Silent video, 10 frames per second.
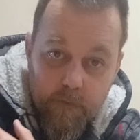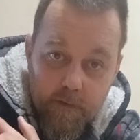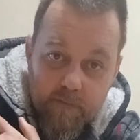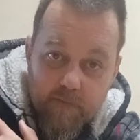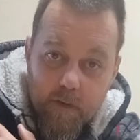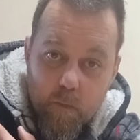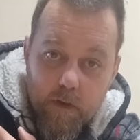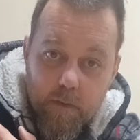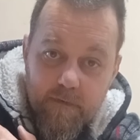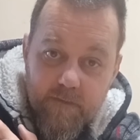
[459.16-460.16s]
And if I
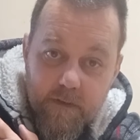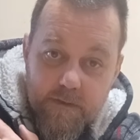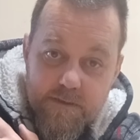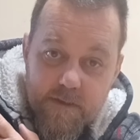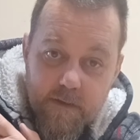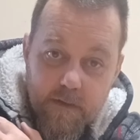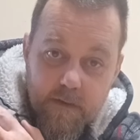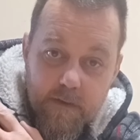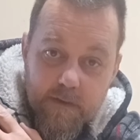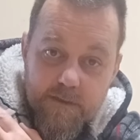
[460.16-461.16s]
wiggle my fingers,
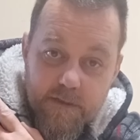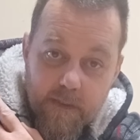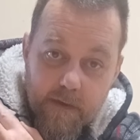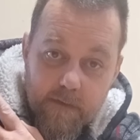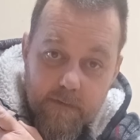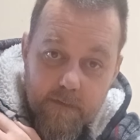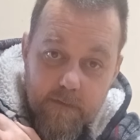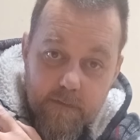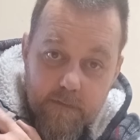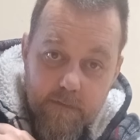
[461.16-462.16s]
see that?
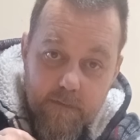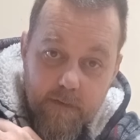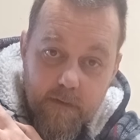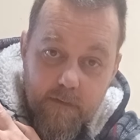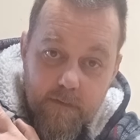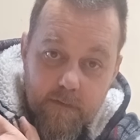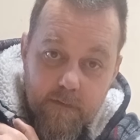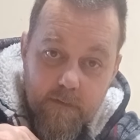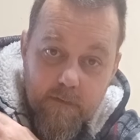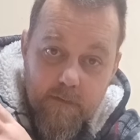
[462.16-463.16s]
Yeah?
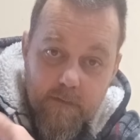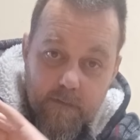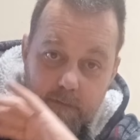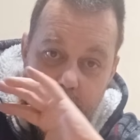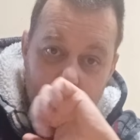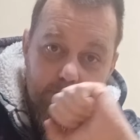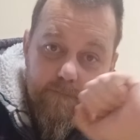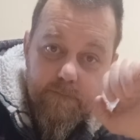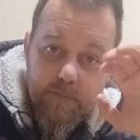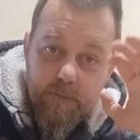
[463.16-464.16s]
Yeah?
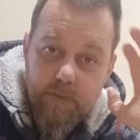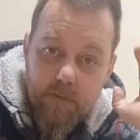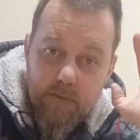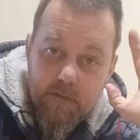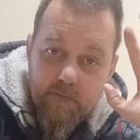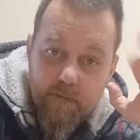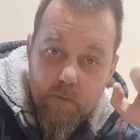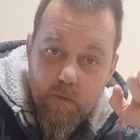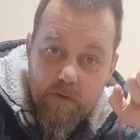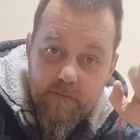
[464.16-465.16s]
Look, if I
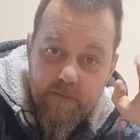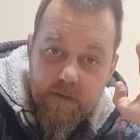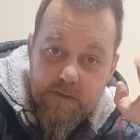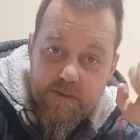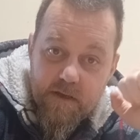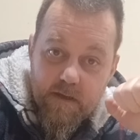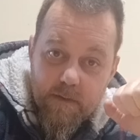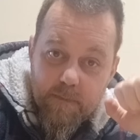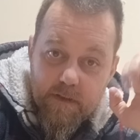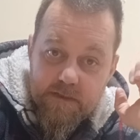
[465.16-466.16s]
wiggle the fingers, a
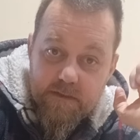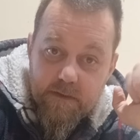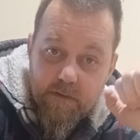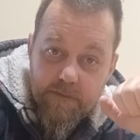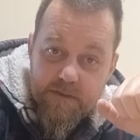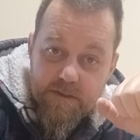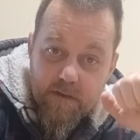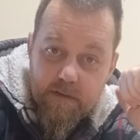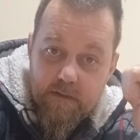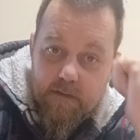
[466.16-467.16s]
bit less clear on this
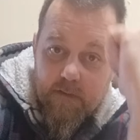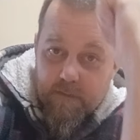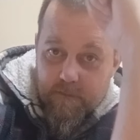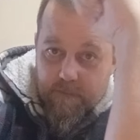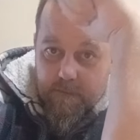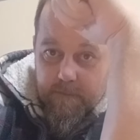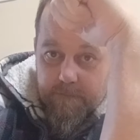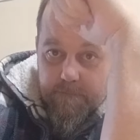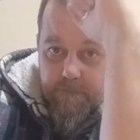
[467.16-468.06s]
side, right?